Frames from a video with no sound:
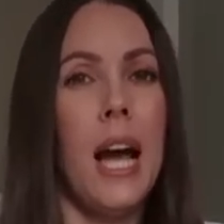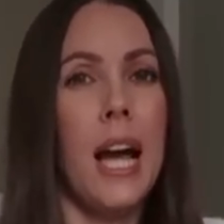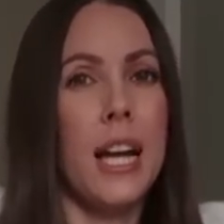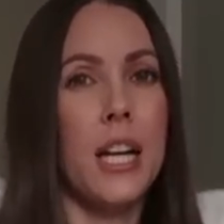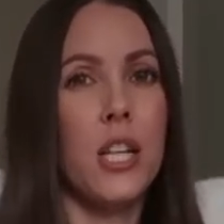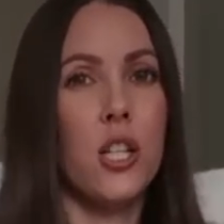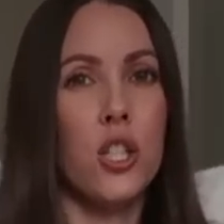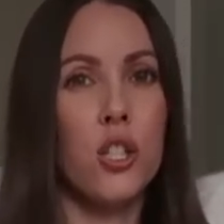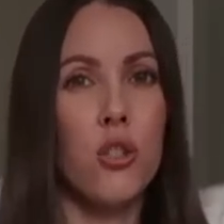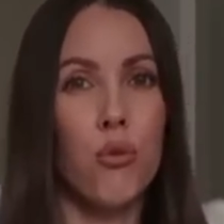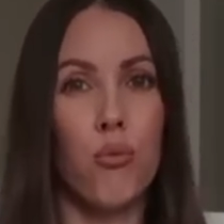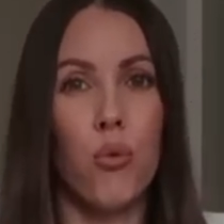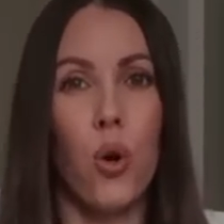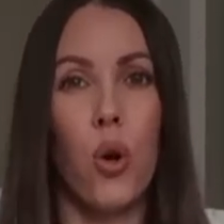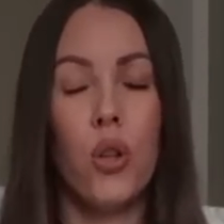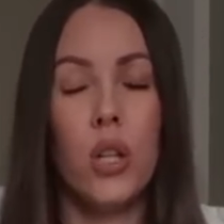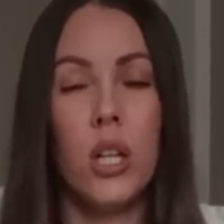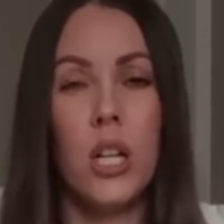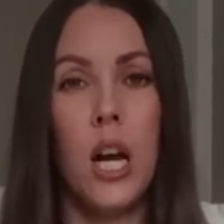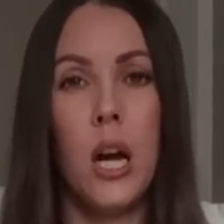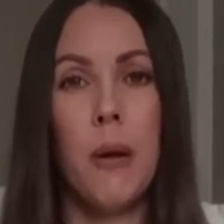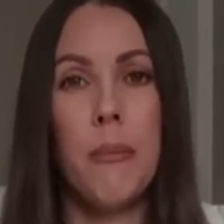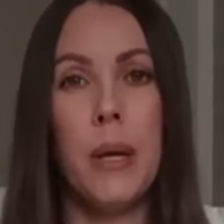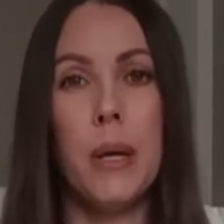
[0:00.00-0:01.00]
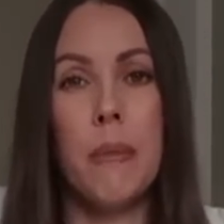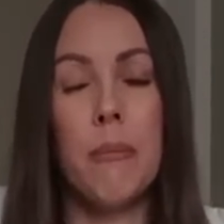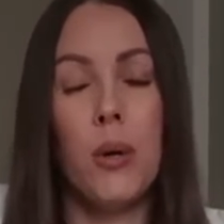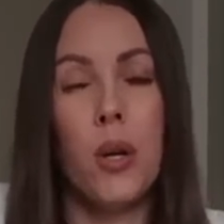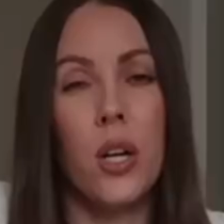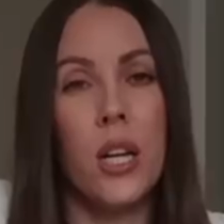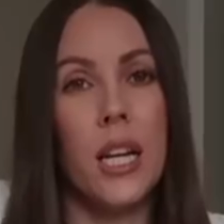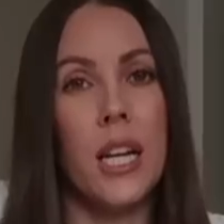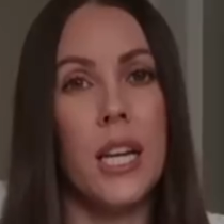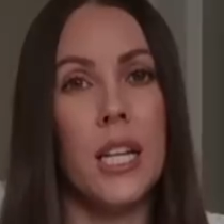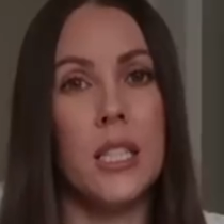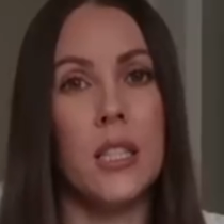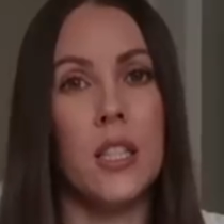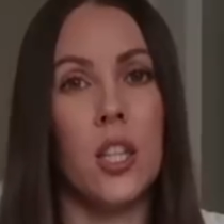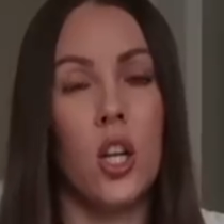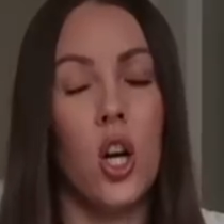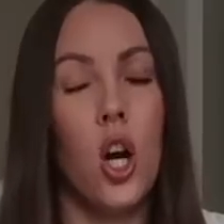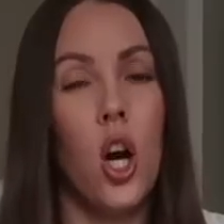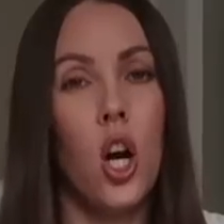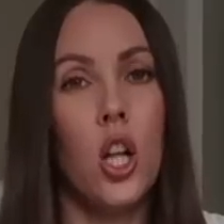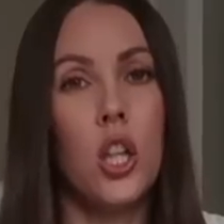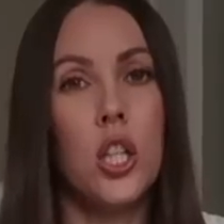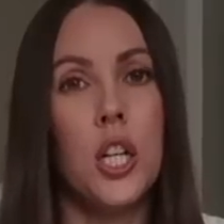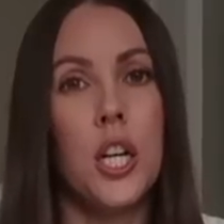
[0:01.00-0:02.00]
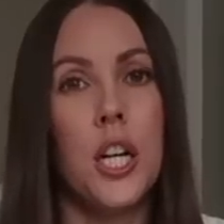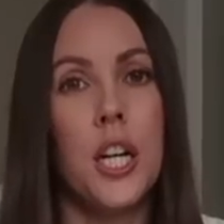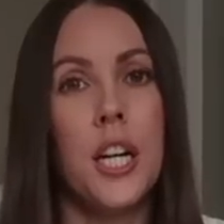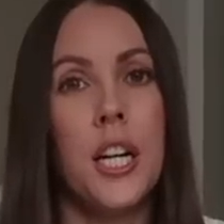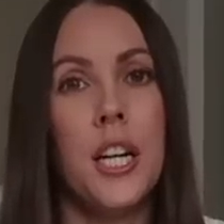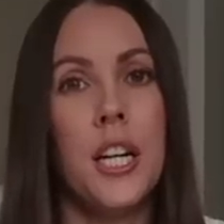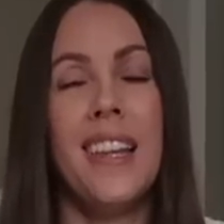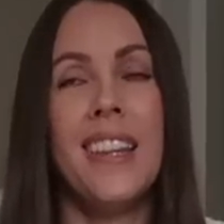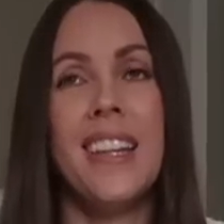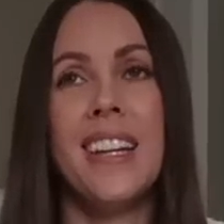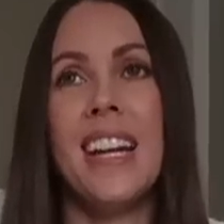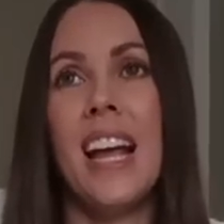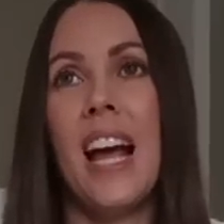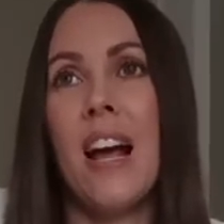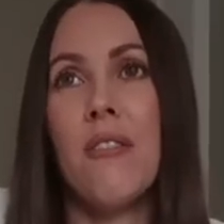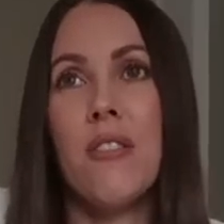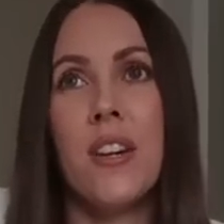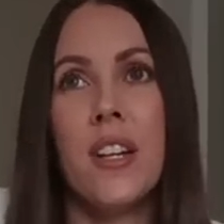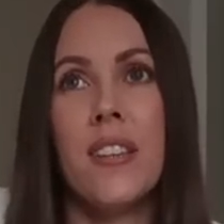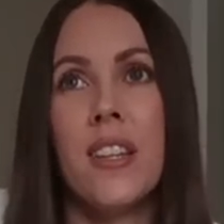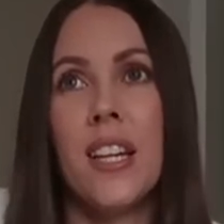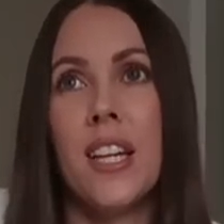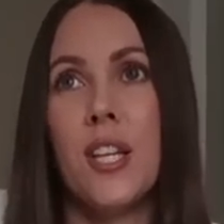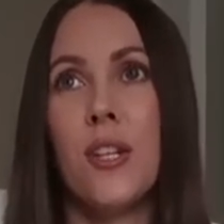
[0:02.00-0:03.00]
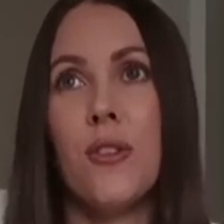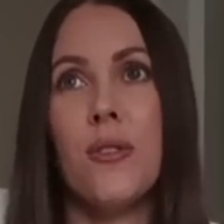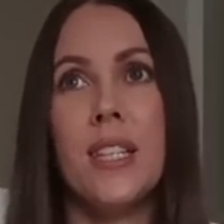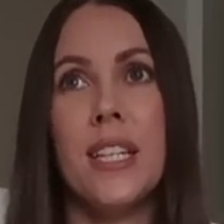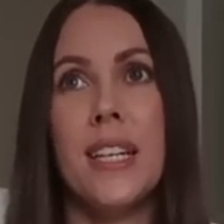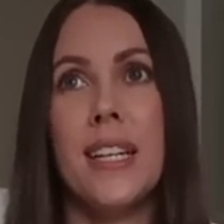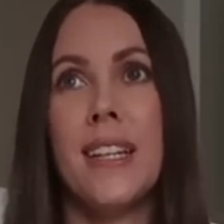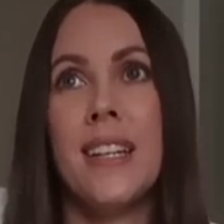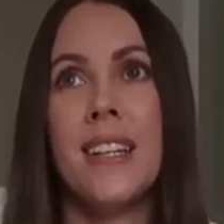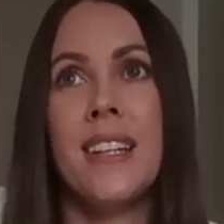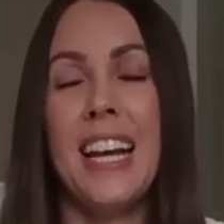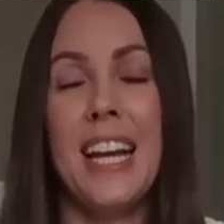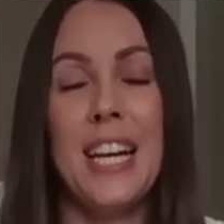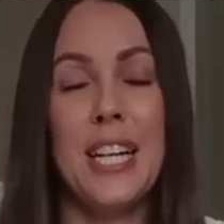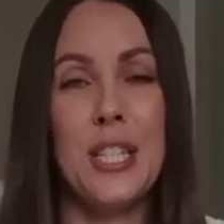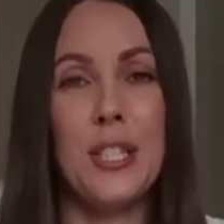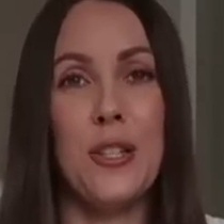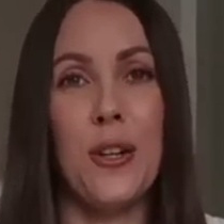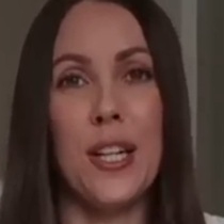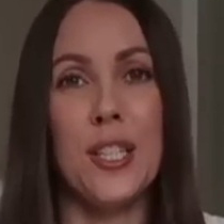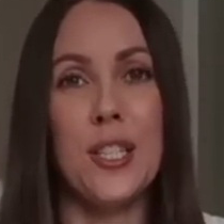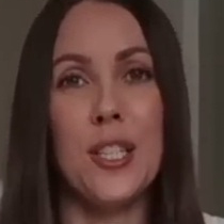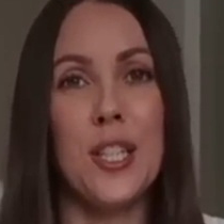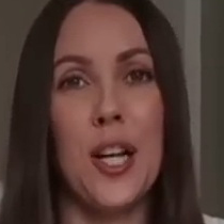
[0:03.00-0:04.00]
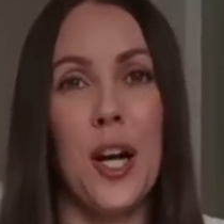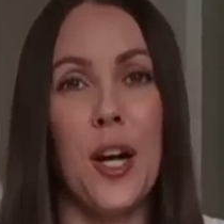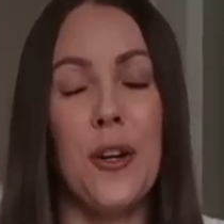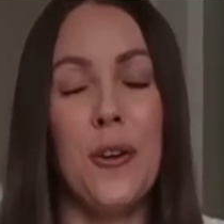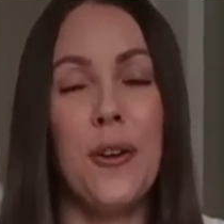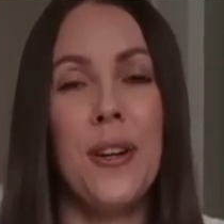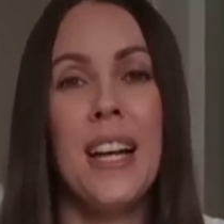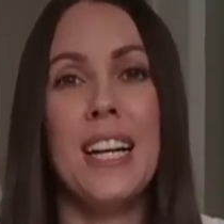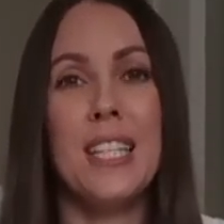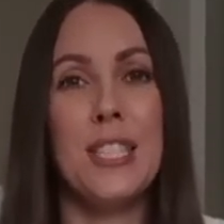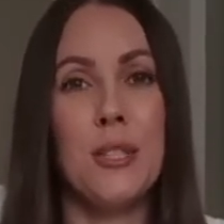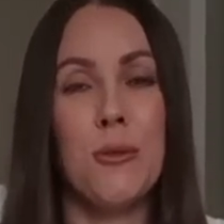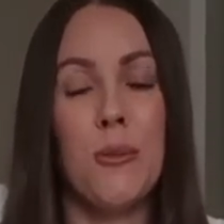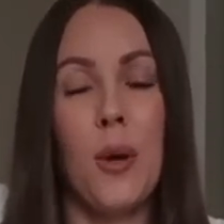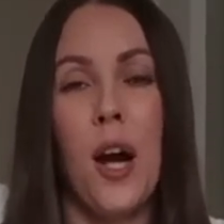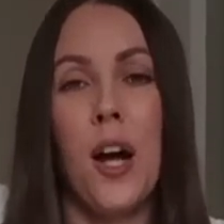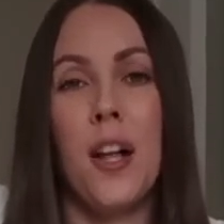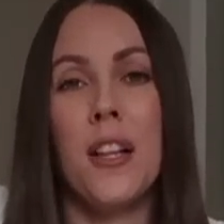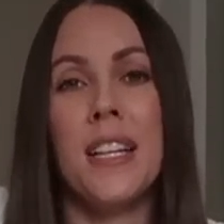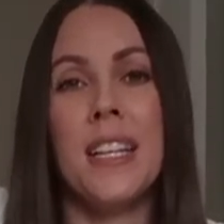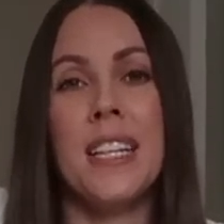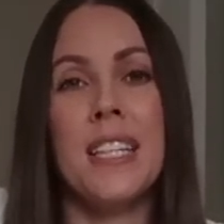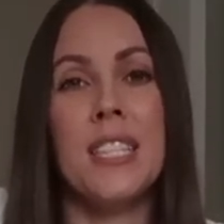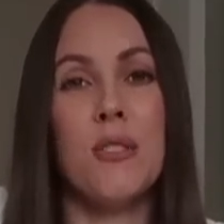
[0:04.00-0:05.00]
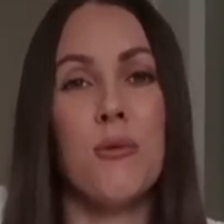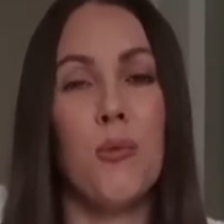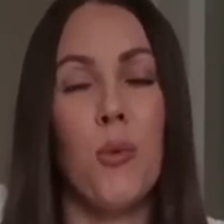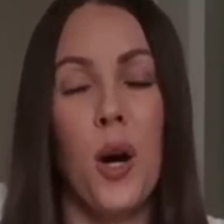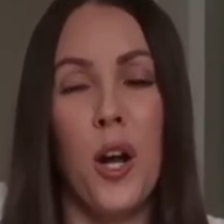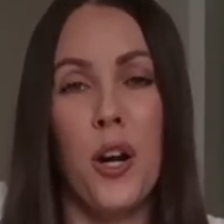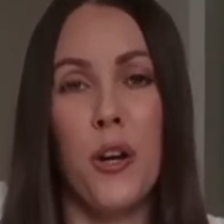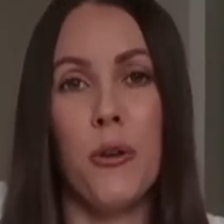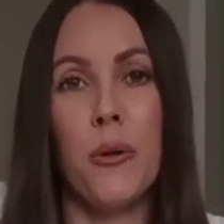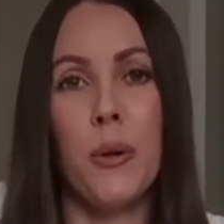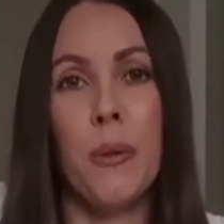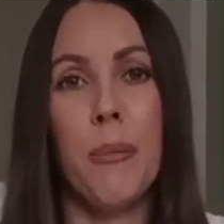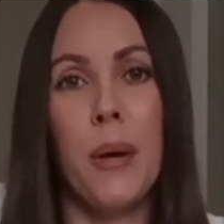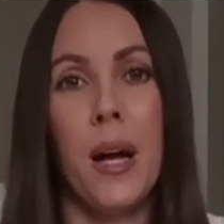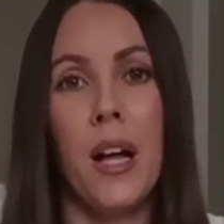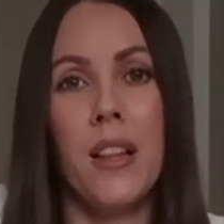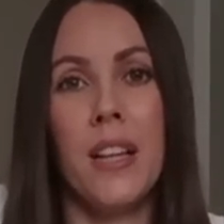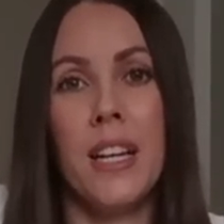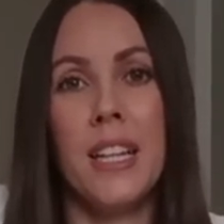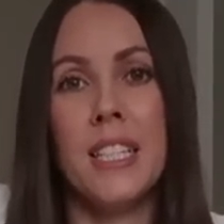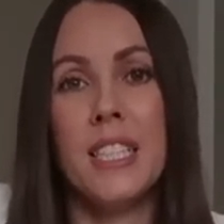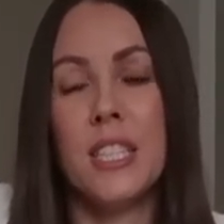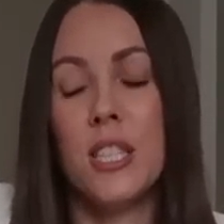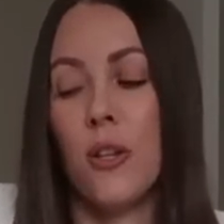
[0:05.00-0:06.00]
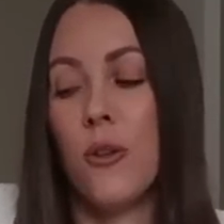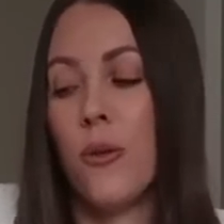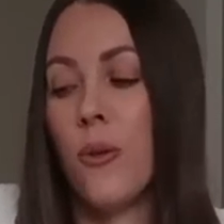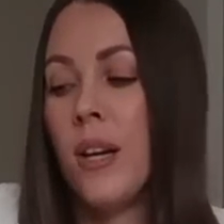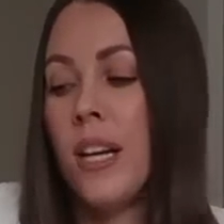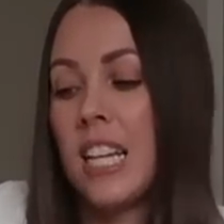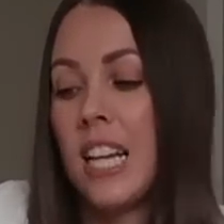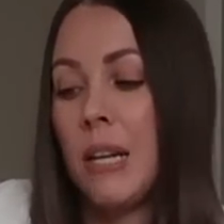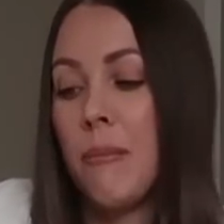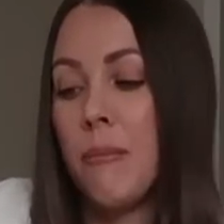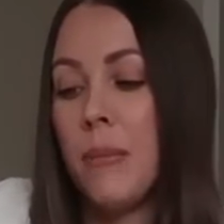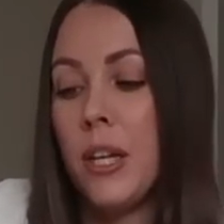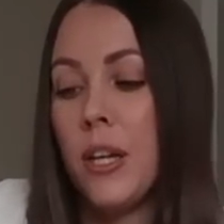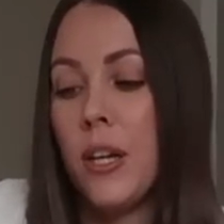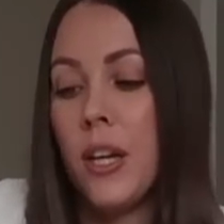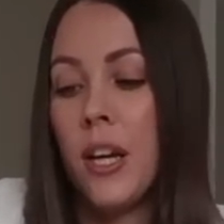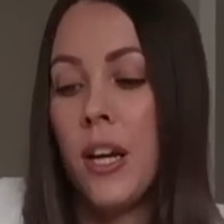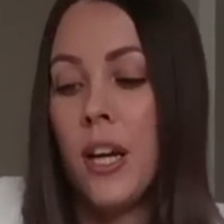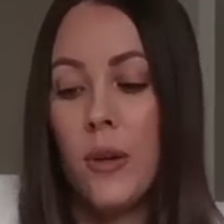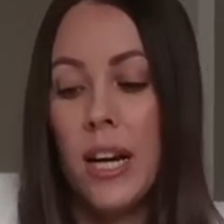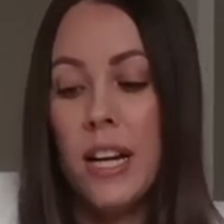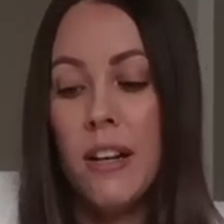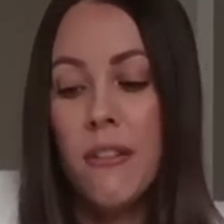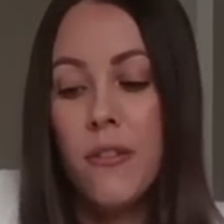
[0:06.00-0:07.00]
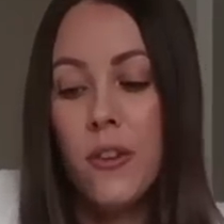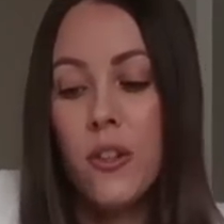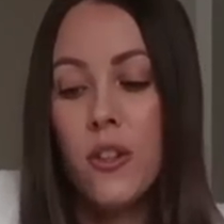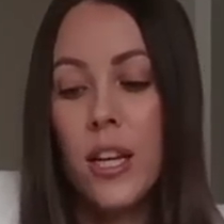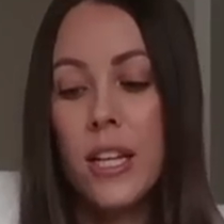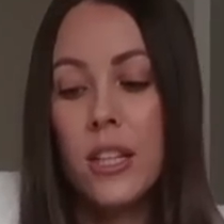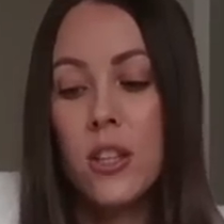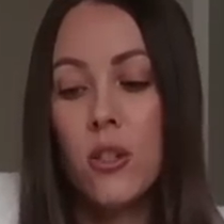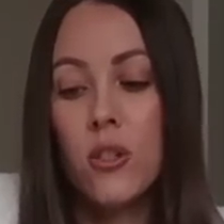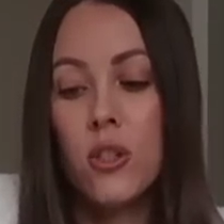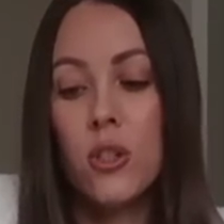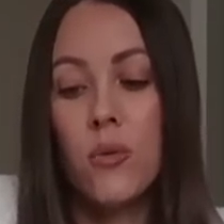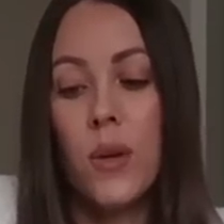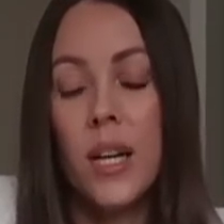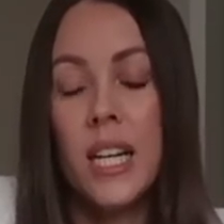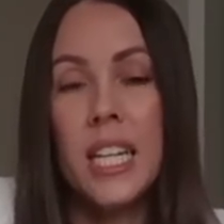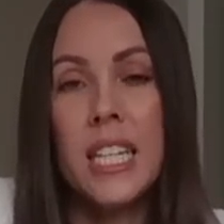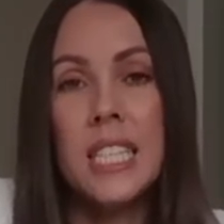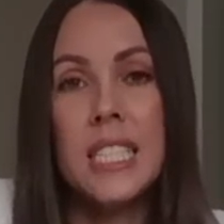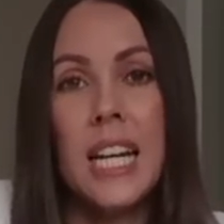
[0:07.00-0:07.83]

I can just roll it up and put it in the collar, and then everything you need in a trench coat as well. It is water repellent, so it's going to be great for like those rainy